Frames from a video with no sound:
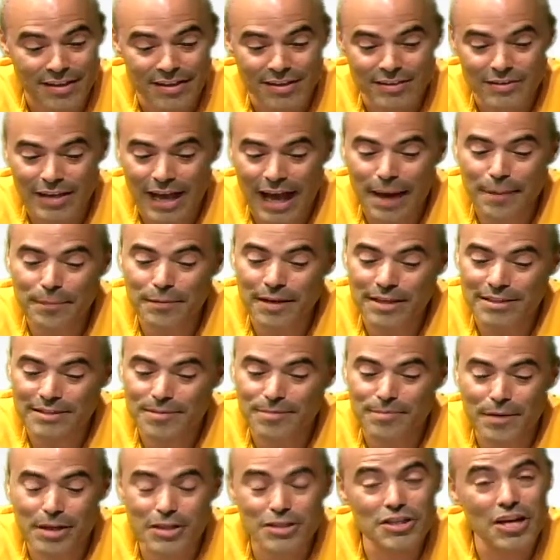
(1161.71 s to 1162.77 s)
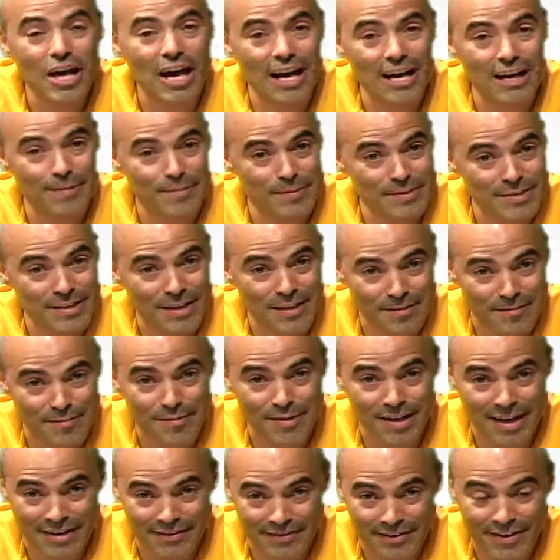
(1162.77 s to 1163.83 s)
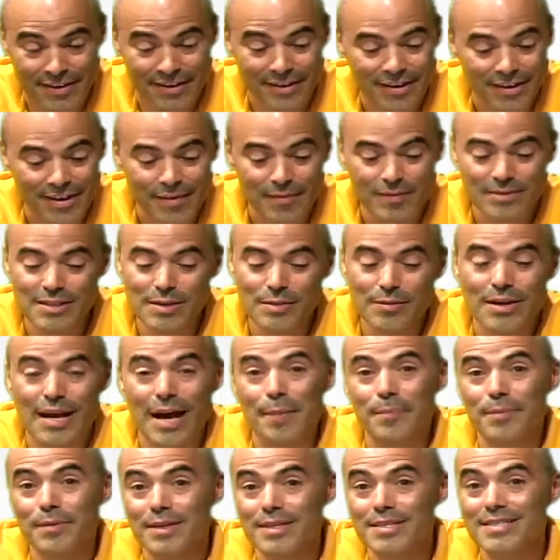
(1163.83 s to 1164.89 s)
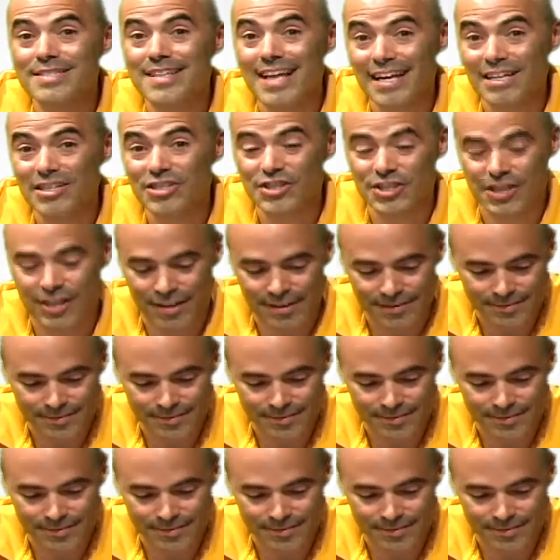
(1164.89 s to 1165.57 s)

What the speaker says: So Apple has a much higher percent of profit. We'll see where Apple is next year.